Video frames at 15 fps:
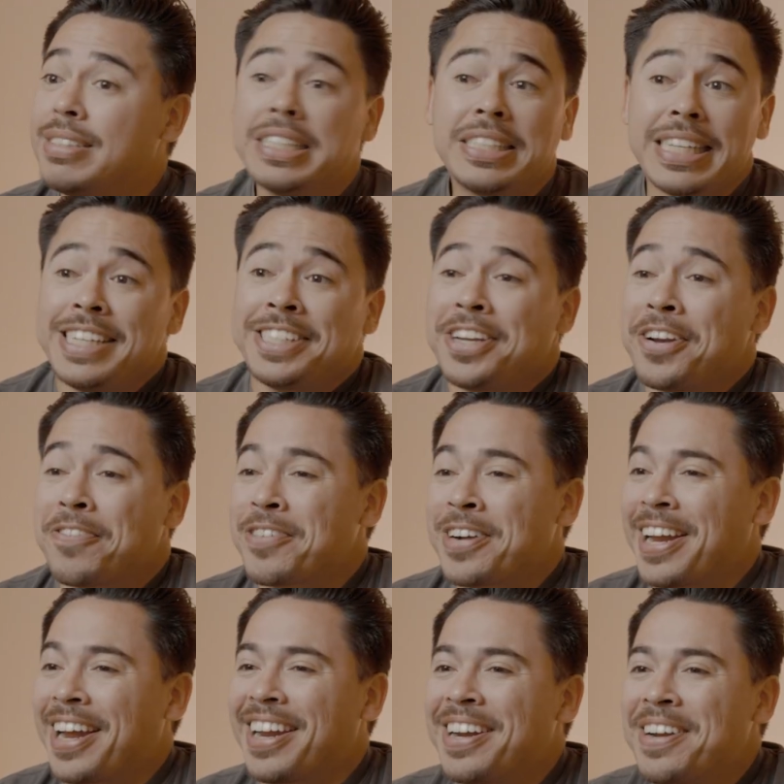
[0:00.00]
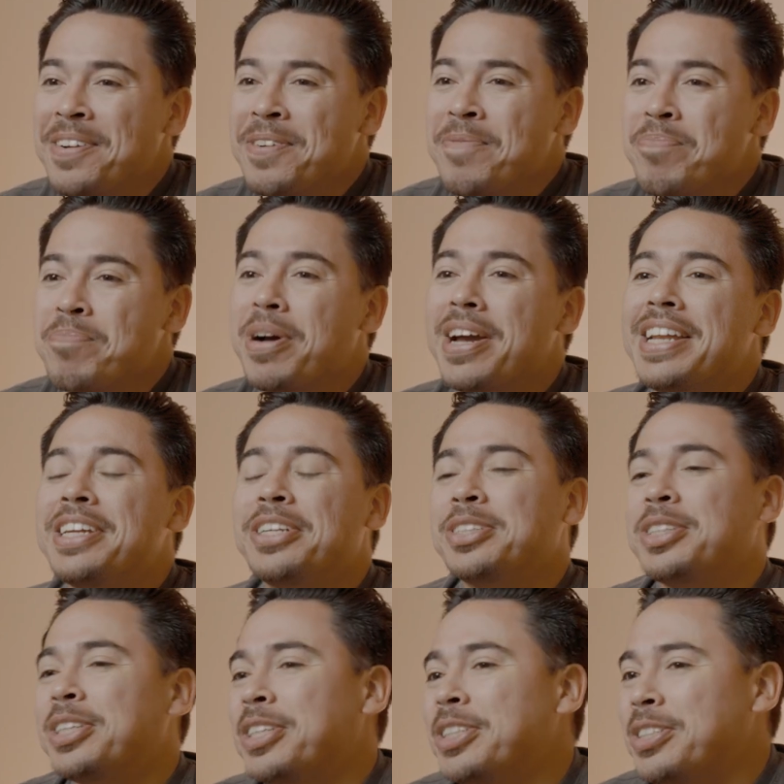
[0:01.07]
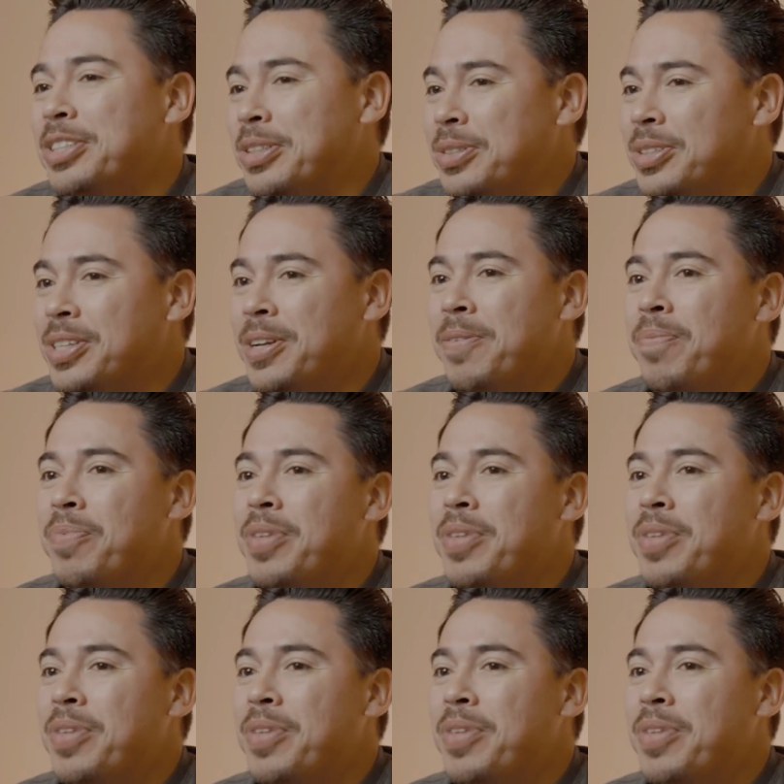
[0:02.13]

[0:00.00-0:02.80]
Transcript: it's easy to forget. But here's the good news.